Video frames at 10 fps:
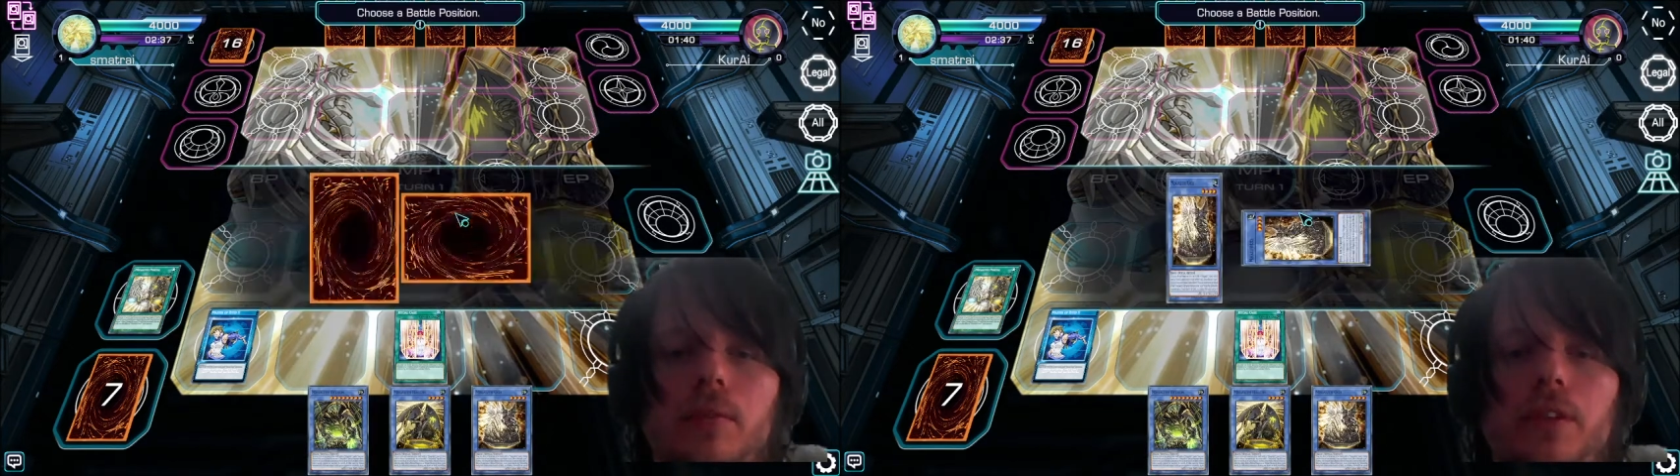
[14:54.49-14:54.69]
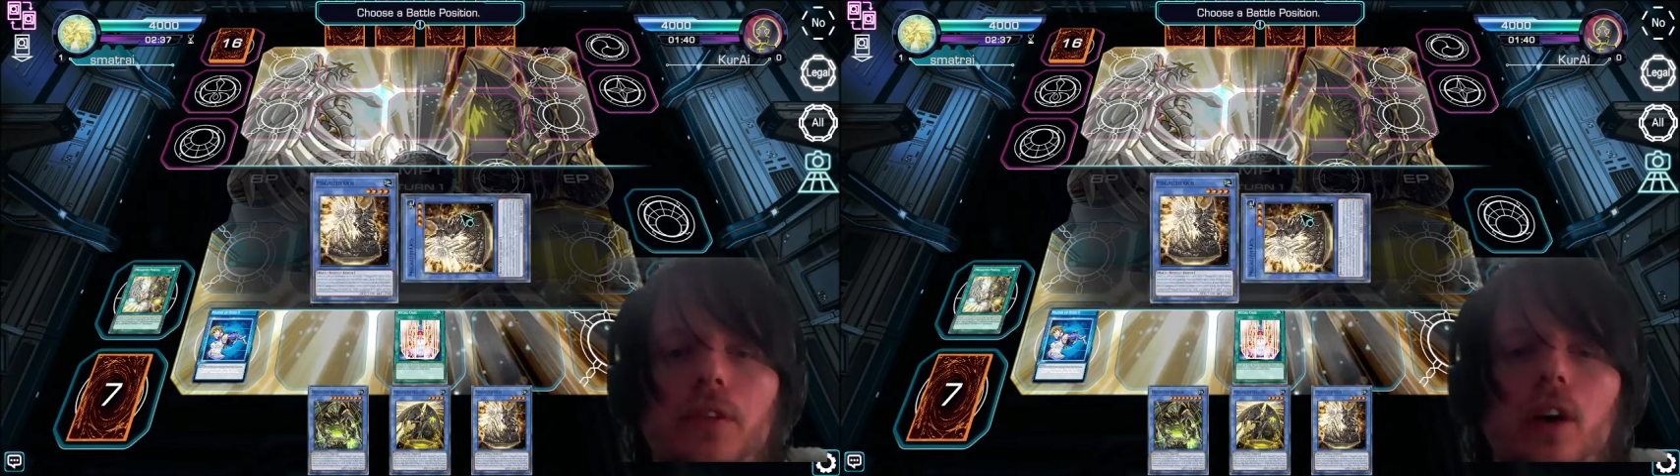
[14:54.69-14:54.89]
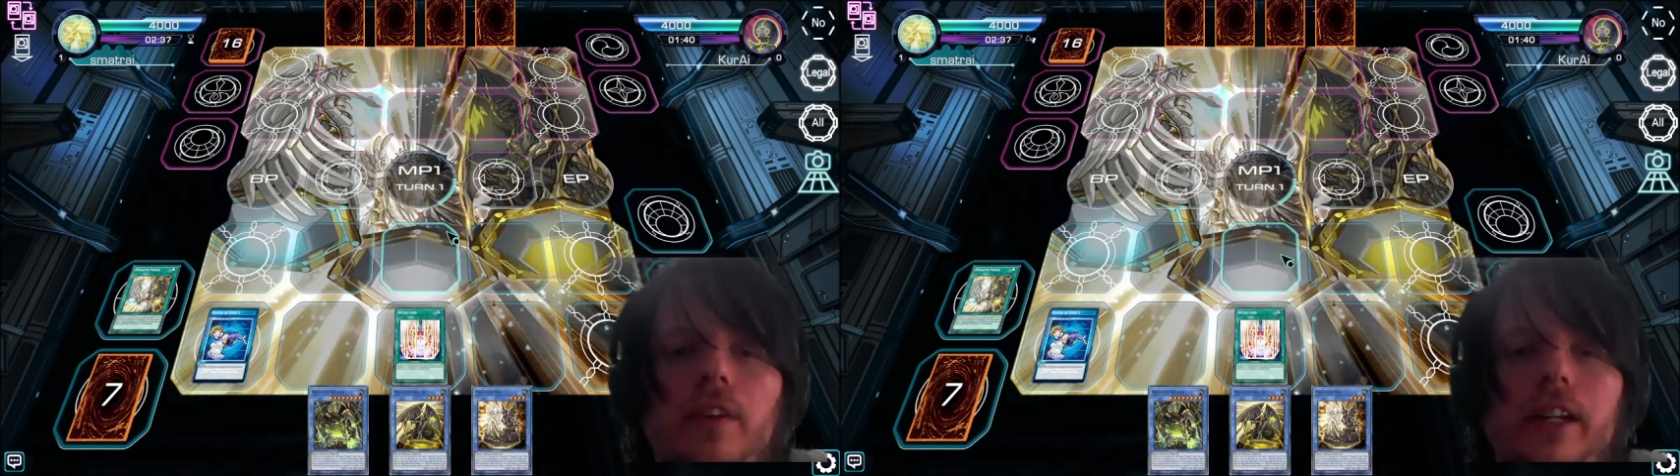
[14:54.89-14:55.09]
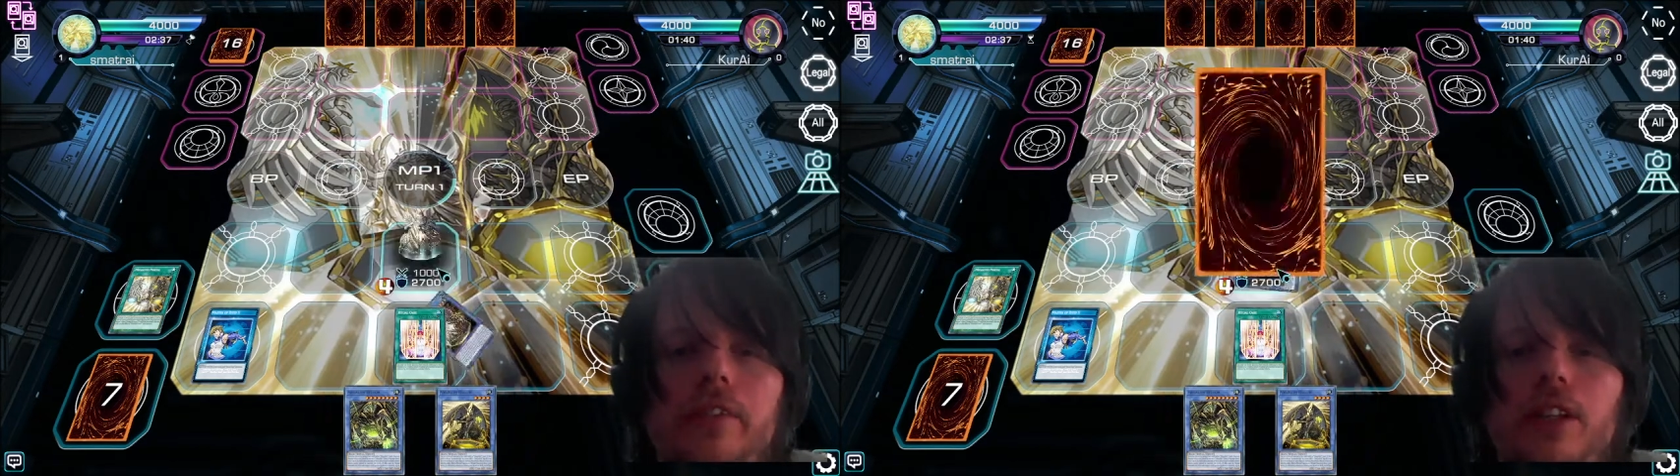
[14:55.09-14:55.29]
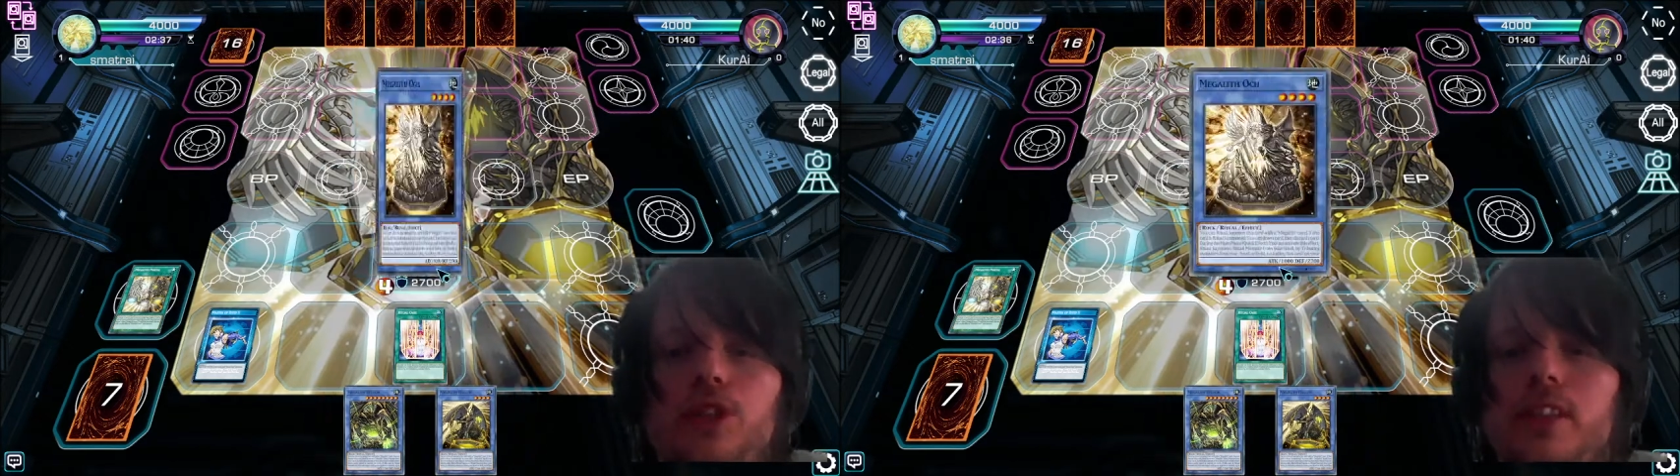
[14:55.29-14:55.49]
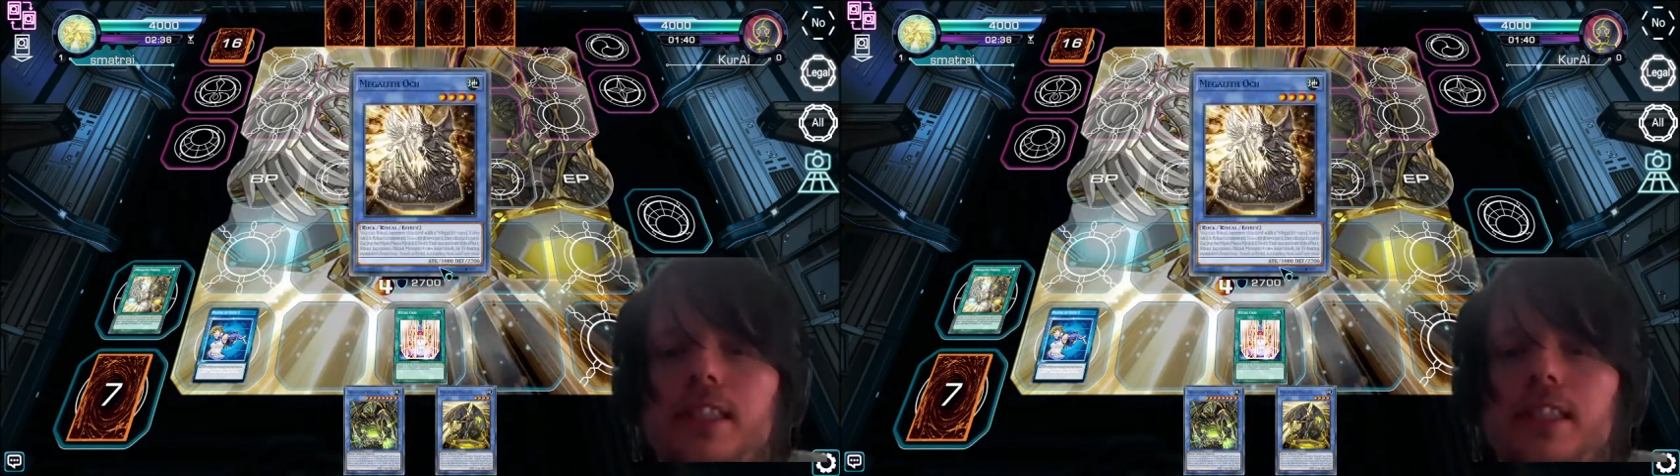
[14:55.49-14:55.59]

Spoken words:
We've already ritual